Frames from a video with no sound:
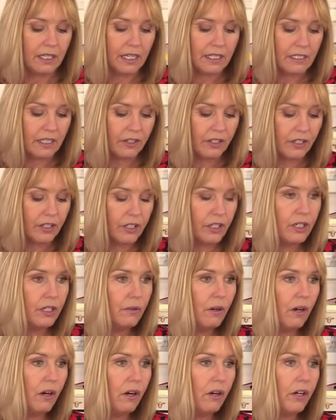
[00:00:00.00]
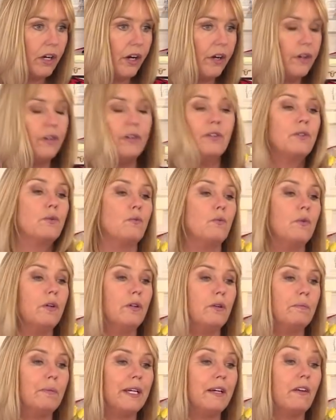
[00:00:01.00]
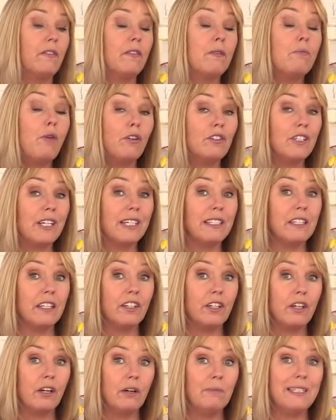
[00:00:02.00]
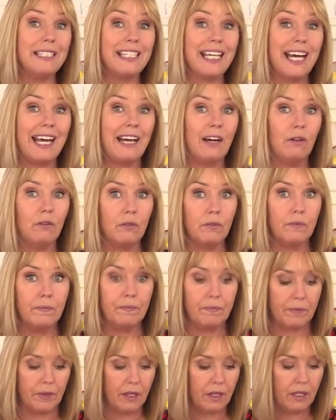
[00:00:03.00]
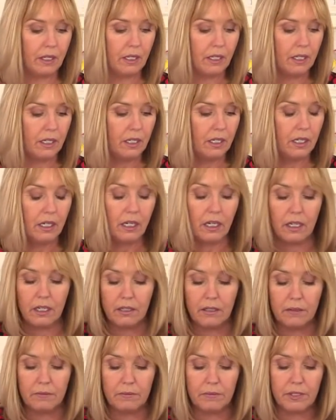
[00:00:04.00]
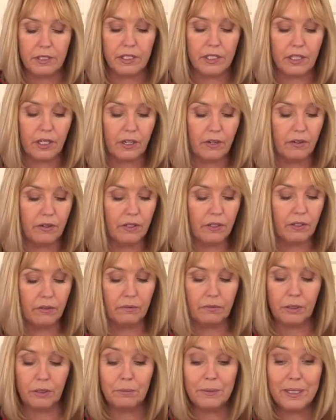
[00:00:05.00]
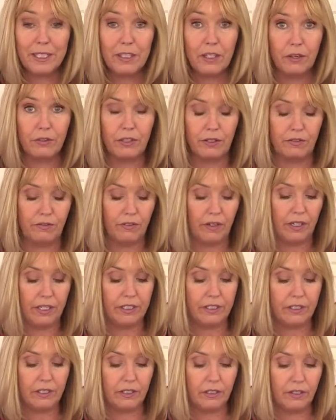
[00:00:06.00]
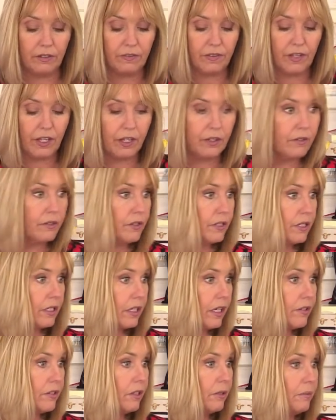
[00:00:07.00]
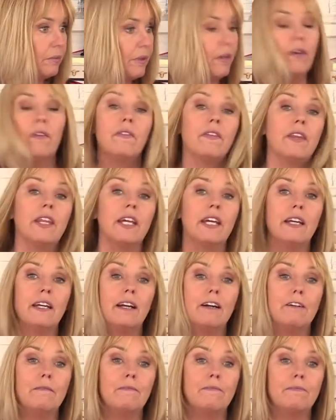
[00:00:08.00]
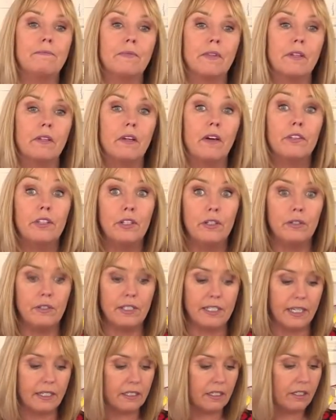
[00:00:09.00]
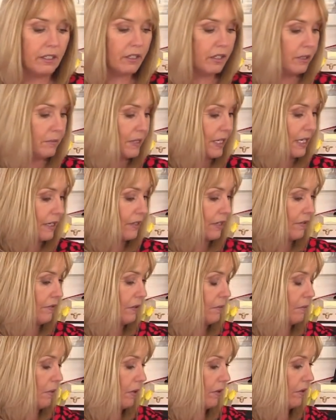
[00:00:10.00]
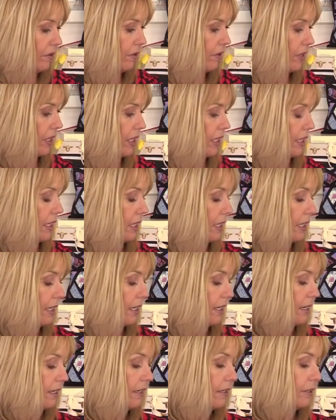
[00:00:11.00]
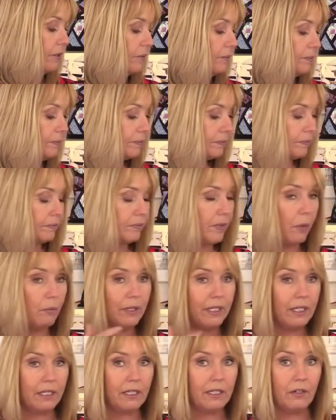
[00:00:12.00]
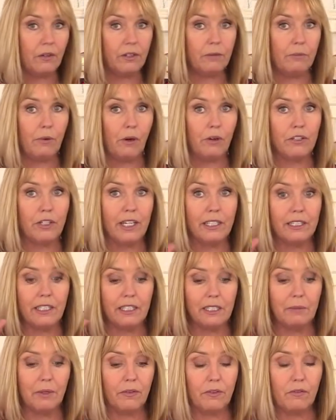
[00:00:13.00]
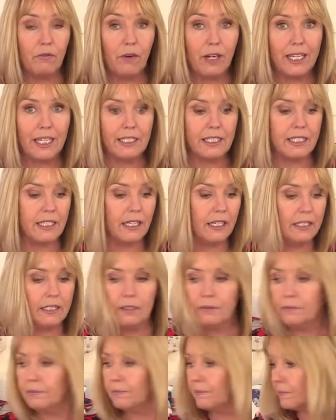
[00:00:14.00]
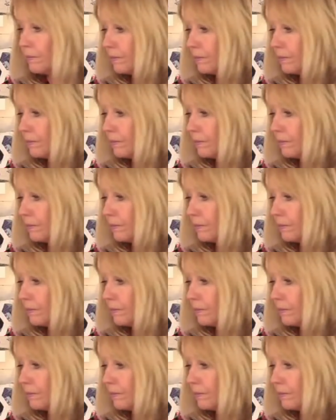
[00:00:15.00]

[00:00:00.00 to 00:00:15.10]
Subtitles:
Leslie, the QR code will be on the projects that are coming down. So you'll be notified of those. Those will be on the newsletter that comes out every month. And when you click on the project, it'll be on the right-hand side.